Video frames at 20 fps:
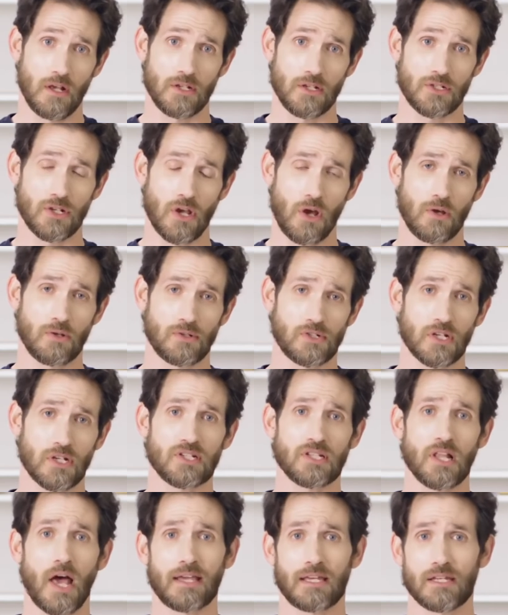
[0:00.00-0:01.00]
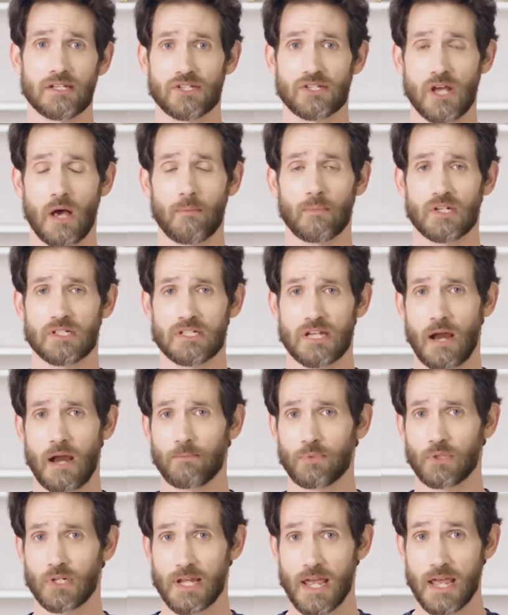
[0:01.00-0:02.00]
So just like in some
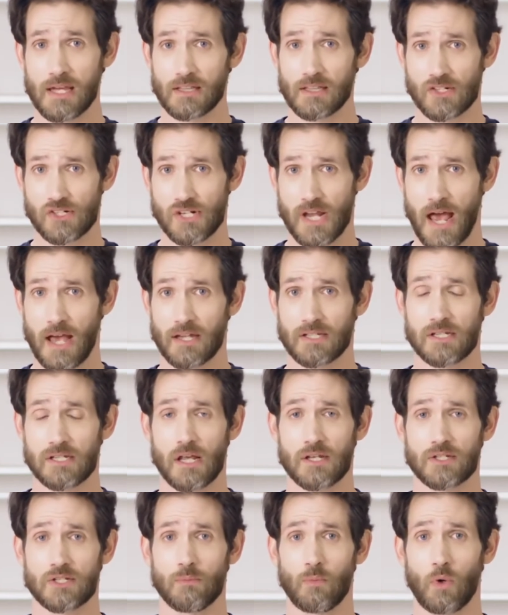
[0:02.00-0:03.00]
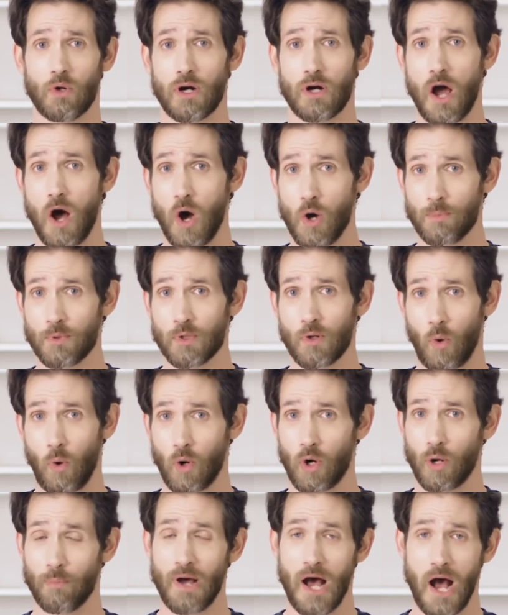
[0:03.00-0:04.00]
contemporary English accents, a more open
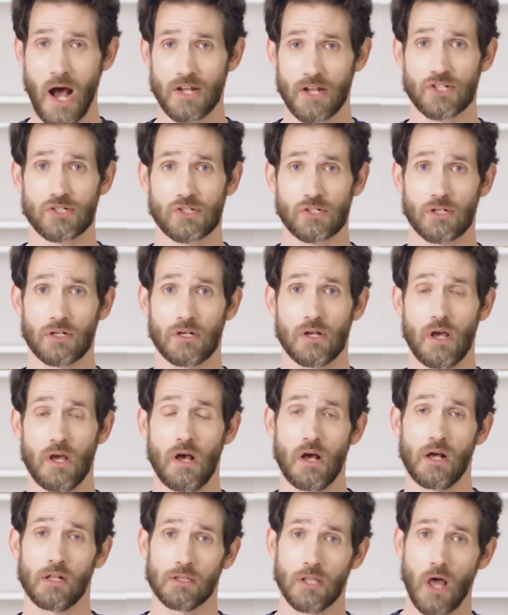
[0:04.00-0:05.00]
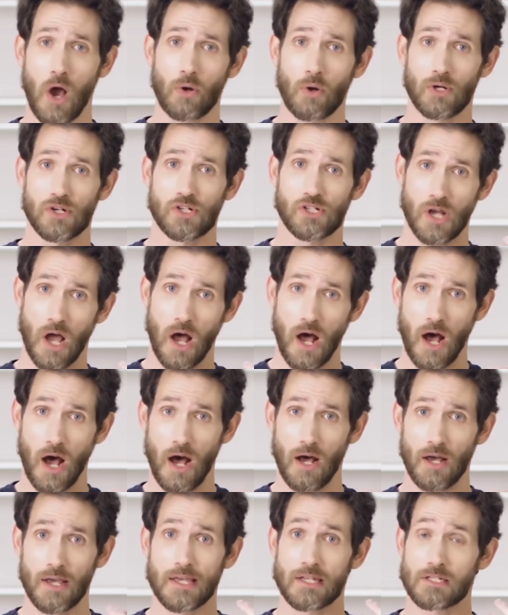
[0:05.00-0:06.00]
oral posture, a lower
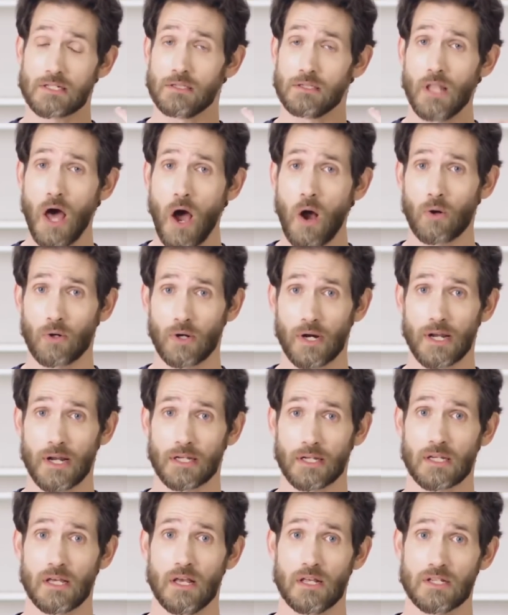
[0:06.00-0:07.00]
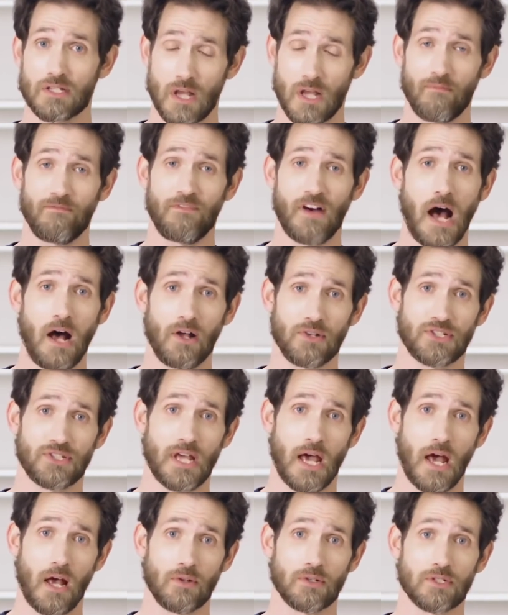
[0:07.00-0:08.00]
jaw is lowering some vowel
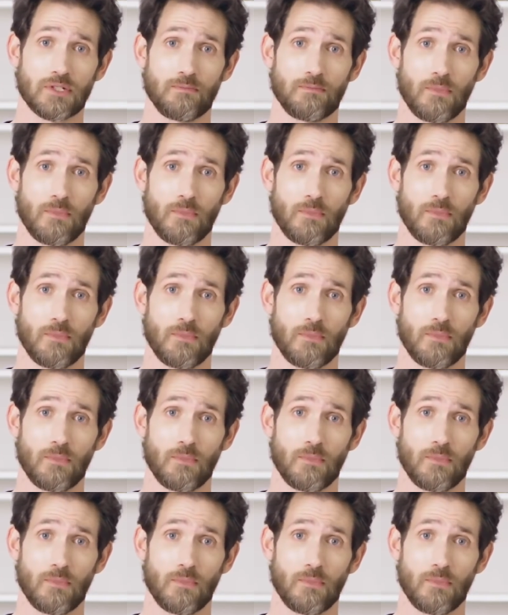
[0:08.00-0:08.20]
sounds.